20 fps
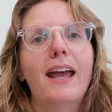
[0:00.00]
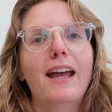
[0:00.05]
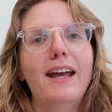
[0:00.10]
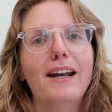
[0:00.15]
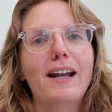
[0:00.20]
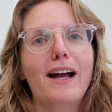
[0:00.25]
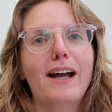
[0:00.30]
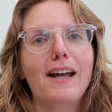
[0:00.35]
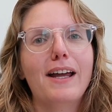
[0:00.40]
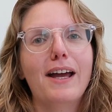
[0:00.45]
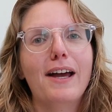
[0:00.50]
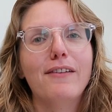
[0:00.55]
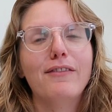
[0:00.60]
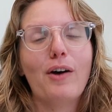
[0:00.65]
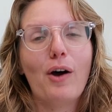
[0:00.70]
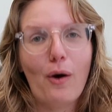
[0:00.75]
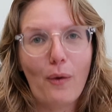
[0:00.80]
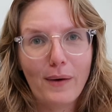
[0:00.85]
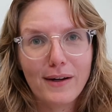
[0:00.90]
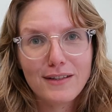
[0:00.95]
and I
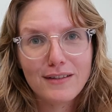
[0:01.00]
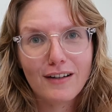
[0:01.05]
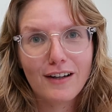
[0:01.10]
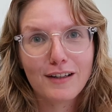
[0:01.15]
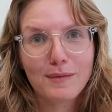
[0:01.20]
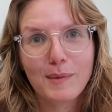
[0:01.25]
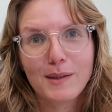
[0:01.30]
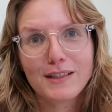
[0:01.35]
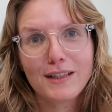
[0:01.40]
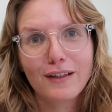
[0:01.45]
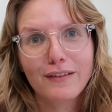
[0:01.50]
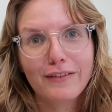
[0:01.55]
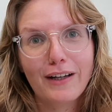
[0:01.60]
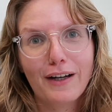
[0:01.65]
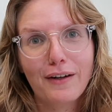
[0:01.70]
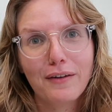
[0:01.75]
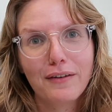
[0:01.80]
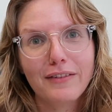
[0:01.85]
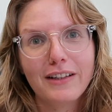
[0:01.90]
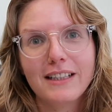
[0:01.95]
have always talked myself
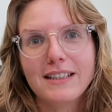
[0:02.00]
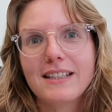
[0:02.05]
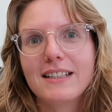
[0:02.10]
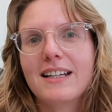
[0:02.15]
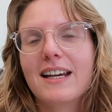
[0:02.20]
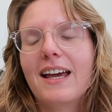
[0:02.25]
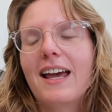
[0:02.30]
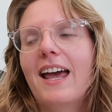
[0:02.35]
out of it.